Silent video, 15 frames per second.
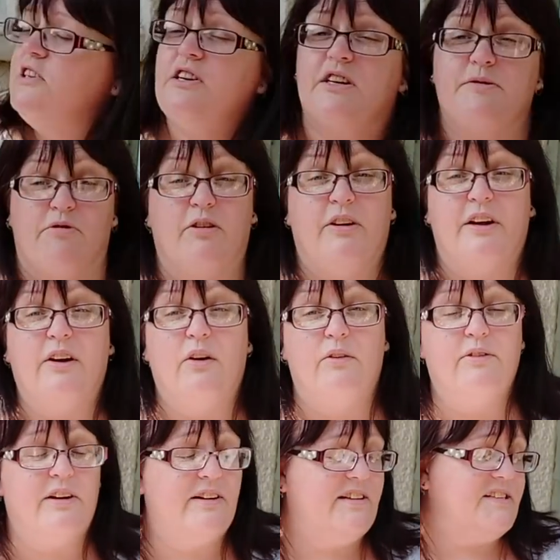Oh, it's broccoli and
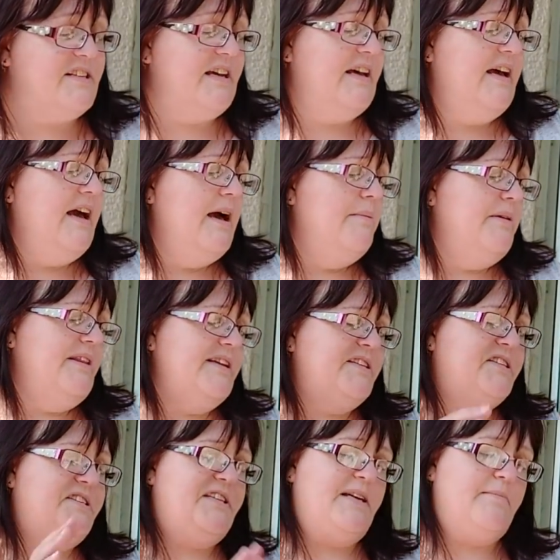cauliflower, that's it. But these
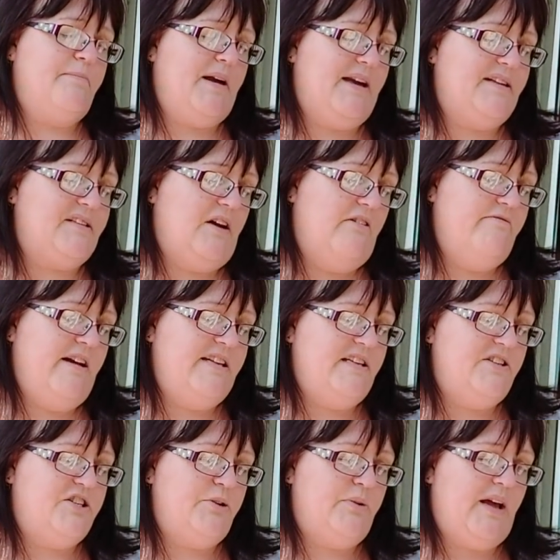steam bags are ready in
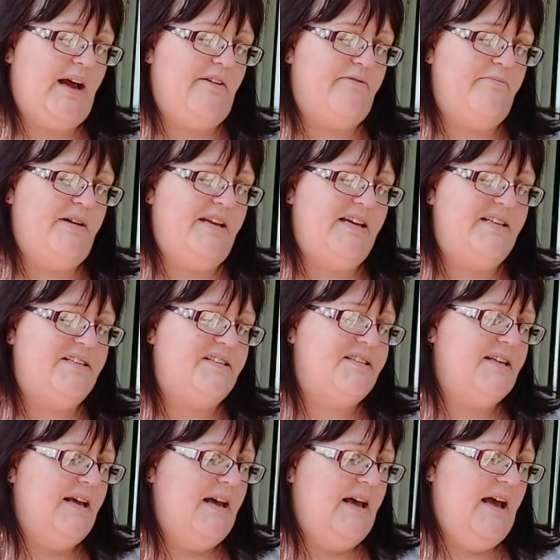2.5 minutes,
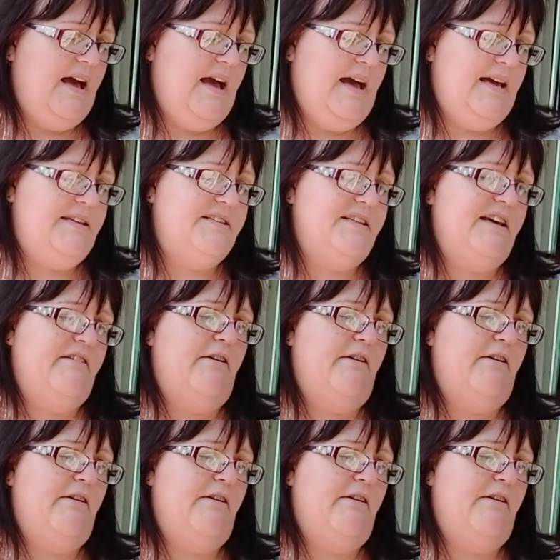and there are